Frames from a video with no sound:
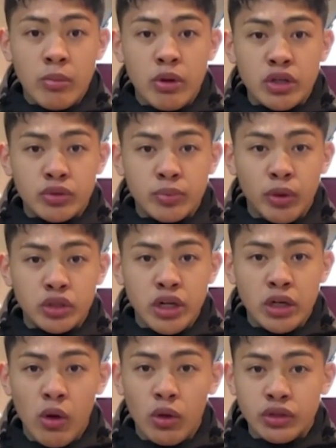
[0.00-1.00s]
The ambitious
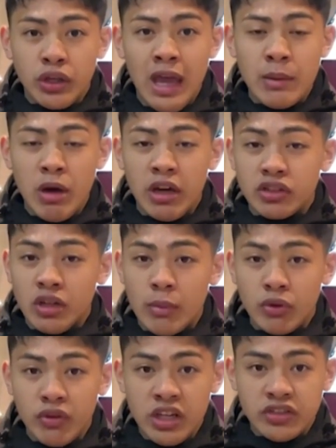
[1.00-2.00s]
project also came at a
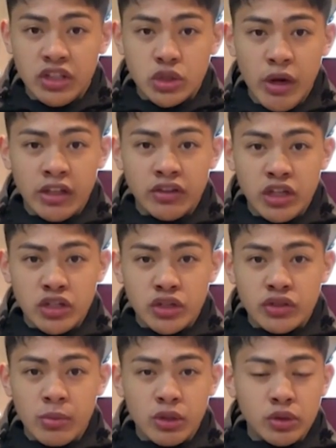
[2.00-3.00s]
time of easing trade
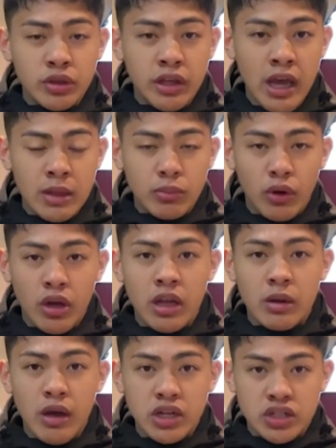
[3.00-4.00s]
tensions between Canberra
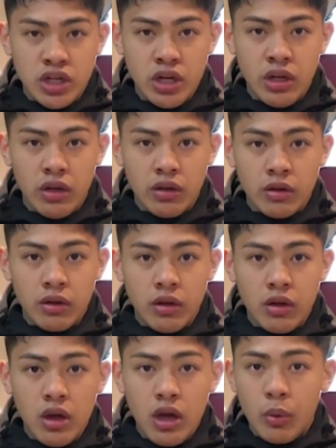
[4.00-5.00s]
and Beijing.
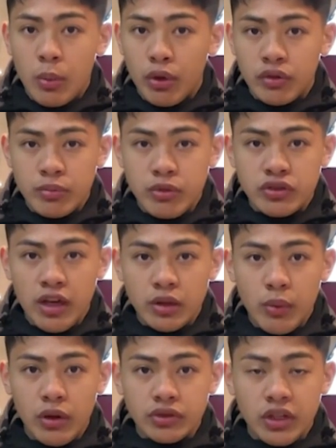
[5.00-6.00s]
Reporting from New
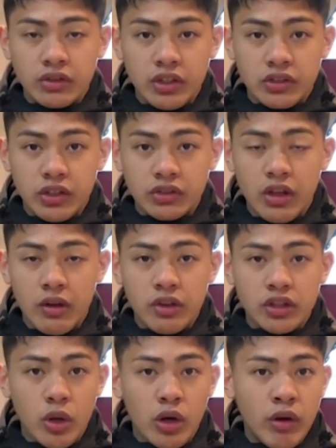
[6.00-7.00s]
South Wales, this is
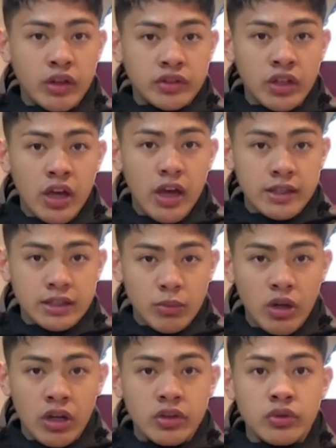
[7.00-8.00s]
Deveh Suarez,
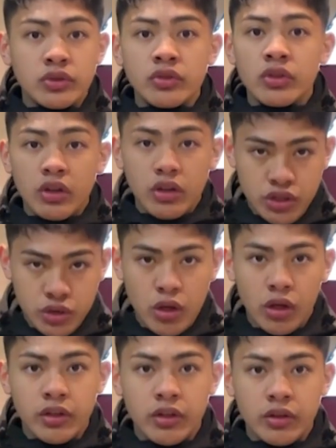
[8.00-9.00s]
SMNI News,
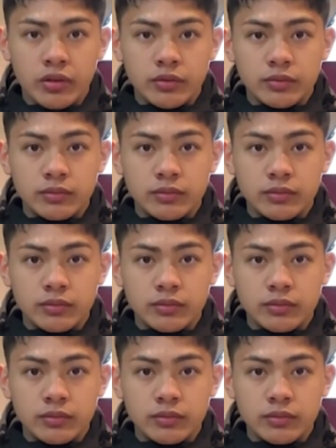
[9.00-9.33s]
Australia.